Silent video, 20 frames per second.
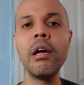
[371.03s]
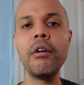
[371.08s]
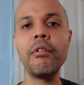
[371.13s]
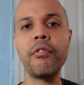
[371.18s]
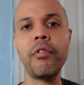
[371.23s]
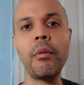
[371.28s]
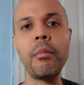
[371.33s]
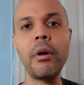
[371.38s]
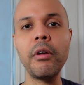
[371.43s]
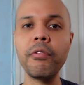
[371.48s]

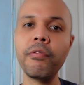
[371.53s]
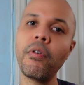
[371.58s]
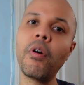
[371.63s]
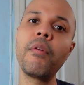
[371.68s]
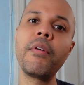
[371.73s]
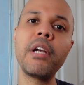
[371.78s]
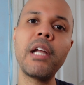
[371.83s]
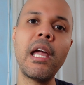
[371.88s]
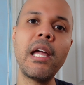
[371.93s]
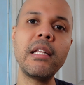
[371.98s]
from a
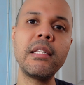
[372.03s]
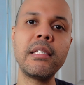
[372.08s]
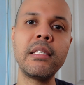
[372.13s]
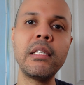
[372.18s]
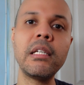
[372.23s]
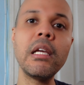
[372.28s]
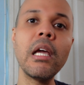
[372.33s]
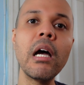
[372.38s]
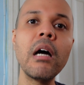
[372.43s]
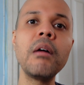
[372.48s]
foreign
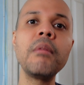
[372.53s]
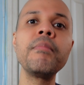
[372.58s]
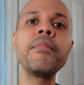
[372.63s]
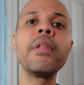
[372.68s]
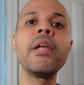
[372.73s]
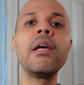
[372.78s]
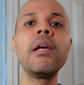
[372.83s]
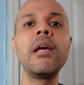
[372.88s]
ATM